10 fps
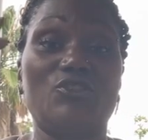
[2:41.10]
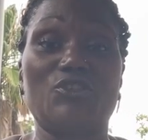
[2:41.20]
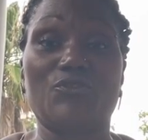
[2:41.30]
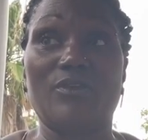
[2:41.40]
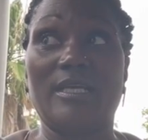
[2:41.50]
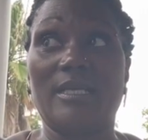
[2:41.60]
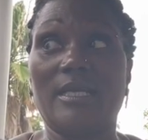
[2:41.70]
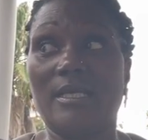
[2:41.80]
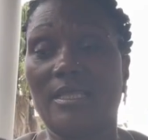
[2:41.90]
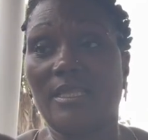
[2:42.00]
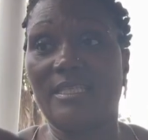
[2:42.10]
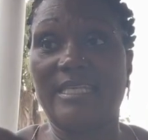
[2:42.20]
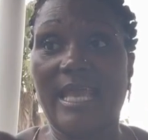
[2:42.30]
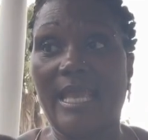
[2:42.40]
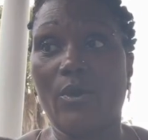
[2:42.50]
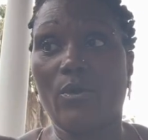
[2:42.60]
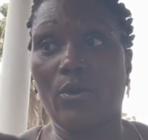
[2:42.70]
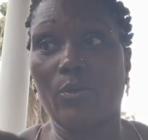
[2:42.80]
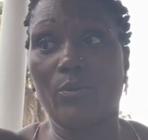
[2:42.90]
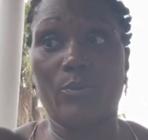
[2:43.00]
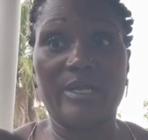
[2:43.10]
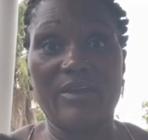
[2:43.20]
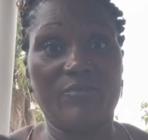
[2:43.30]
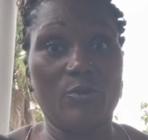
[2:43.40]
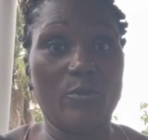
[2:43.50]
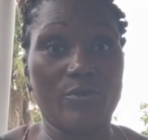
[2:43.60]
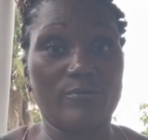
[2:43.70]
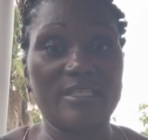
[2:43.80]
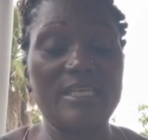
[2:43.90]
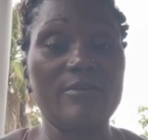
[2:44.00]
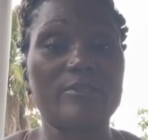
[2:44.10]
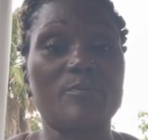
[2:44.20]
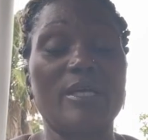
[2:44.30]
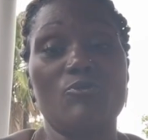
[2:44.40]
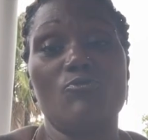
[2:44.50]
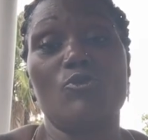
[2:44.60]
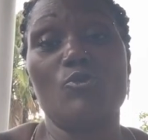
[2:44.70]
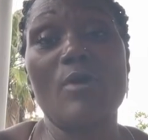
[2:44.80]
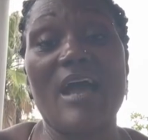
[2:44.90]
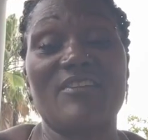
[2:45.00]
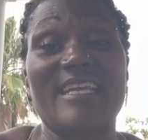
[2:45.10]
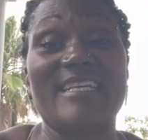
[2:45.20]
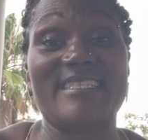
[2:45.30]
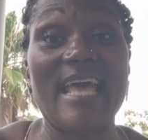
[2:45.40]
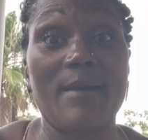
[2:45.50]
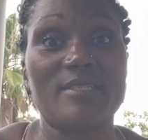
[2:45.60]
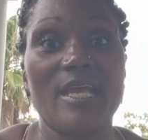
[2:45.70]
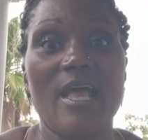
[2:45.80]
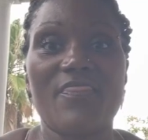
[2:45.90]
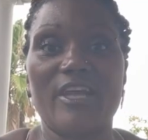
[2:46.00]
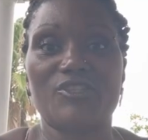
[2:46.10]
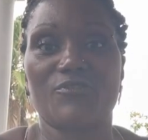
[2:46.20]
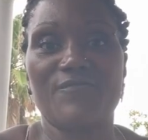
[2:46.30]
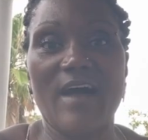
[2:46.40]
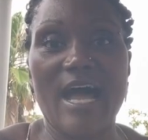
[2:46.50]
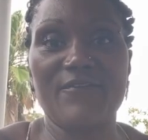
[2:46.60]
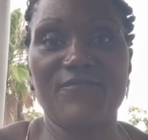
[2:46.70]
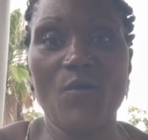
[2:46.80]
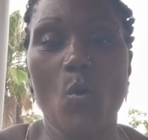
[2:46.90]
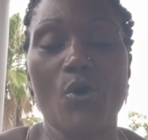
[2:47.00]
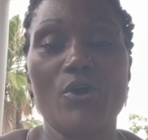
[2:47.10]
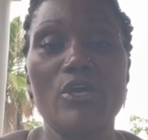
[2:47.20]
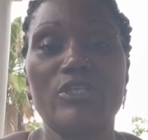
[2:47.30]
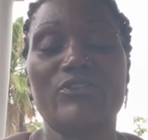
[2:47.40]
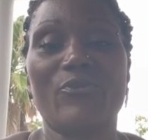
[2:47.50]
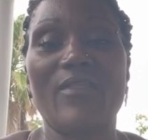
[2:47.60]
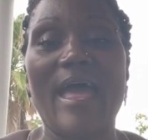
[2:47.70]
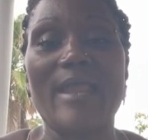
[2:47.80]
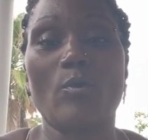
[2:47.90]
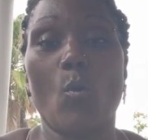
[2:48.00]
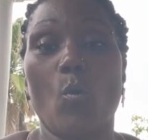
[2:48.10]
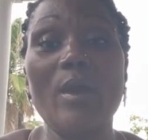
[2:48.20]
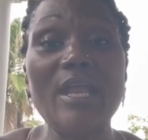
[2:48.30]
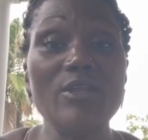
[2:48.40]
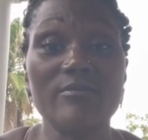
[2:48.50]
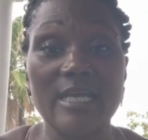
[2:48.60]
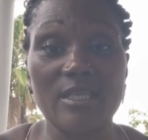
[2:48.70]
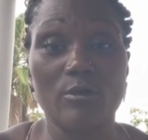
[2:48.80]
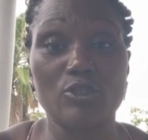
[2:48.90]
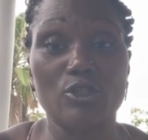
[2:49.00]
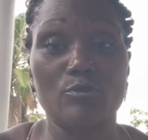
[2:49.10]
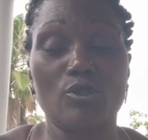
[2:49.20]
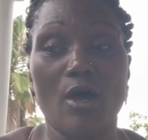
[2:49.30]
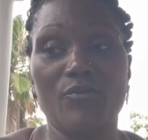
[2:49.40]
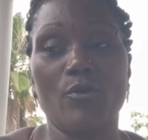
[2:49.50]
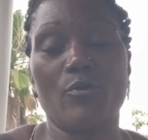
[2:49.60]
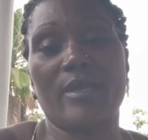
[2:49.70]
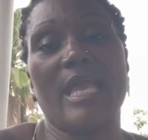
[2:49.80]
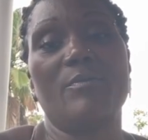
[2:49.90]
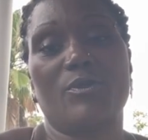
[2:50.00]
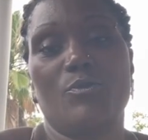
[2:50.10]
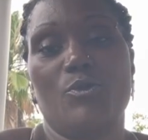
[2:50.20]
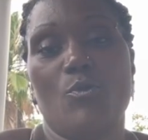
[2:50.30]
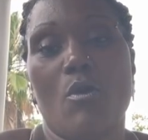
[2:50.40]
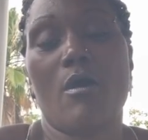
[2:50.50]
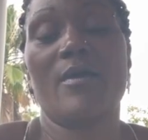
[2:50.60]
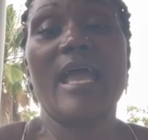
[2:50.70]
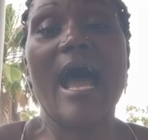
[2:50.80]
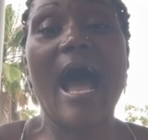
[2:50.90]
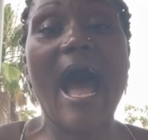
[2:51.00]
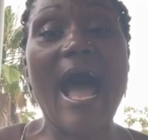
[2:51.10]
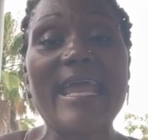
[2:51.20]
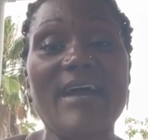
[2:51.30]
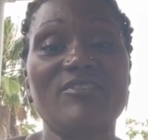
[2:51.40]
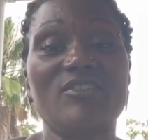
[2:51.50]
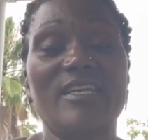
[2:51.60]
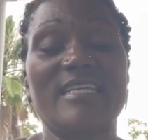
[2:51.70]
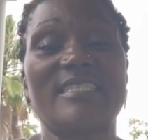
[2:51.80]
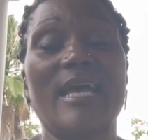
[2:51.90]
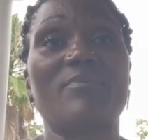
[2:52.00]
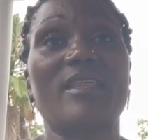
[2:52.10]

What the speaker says: during the day or whenever you wear those heels. But you do have to accept that you're 5'4", so that when you take those shoes off, you're okay with who you are. I have to accept